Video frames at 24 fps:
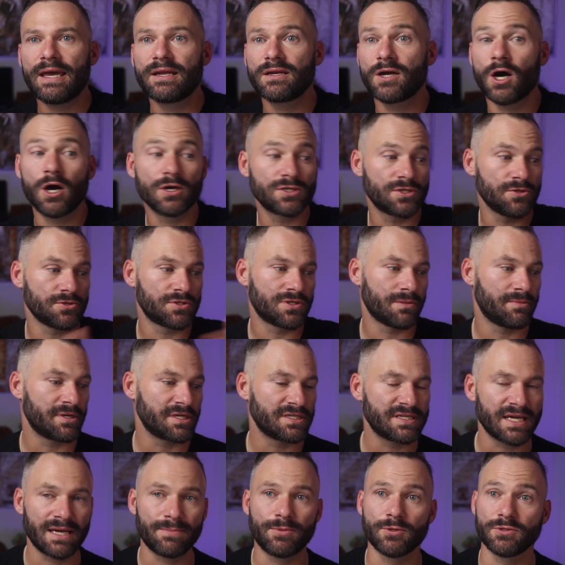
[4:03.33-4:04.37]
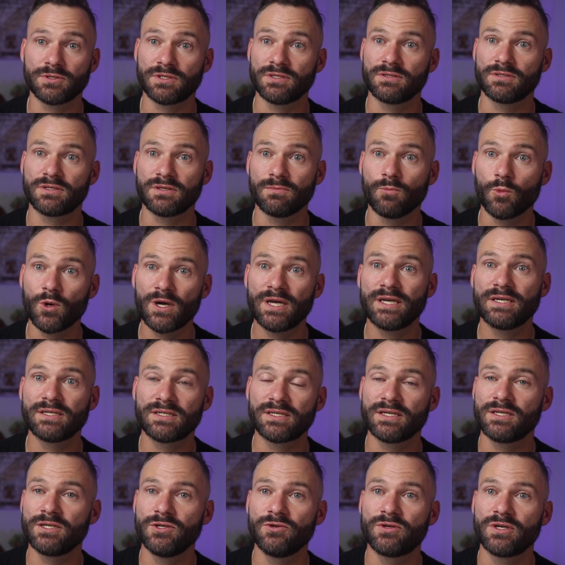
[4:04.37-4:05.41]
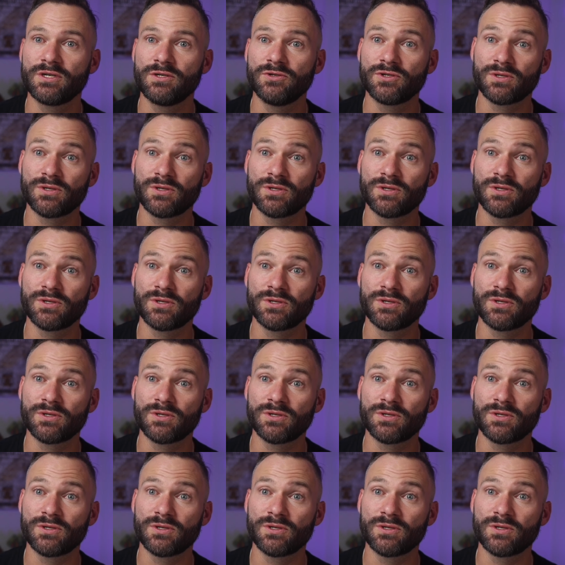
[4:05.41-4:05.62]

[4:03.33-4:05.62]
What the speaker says: also some examples and some ways that you can